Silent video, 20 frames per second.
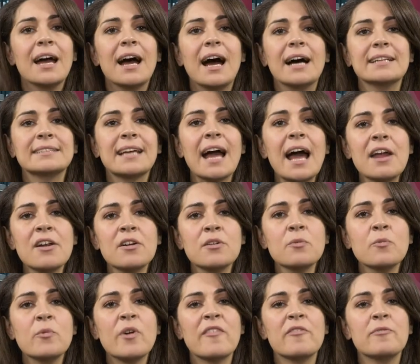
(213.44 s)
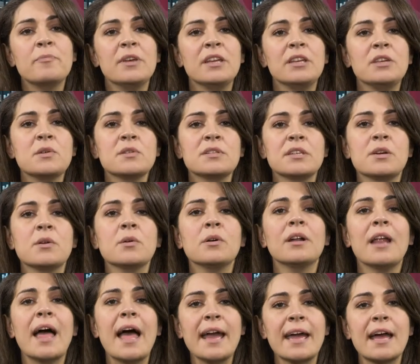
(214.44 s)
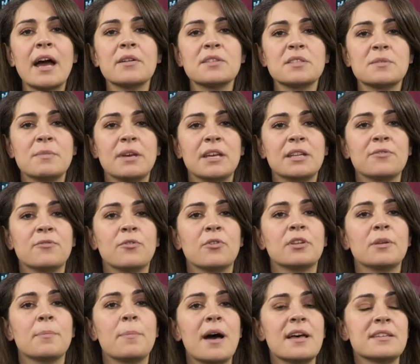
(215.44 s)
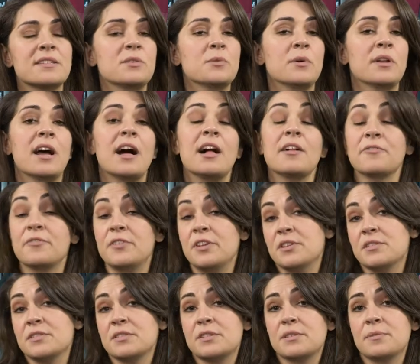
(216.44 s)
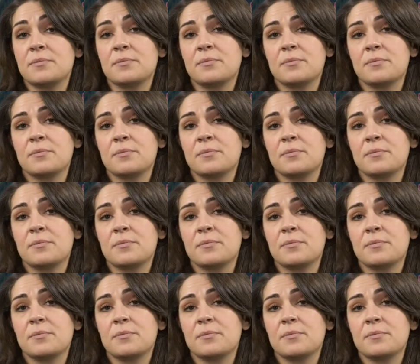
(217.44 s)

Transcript: At Chiron, we have been using Google Hangouts Meet for the past 2.5 years.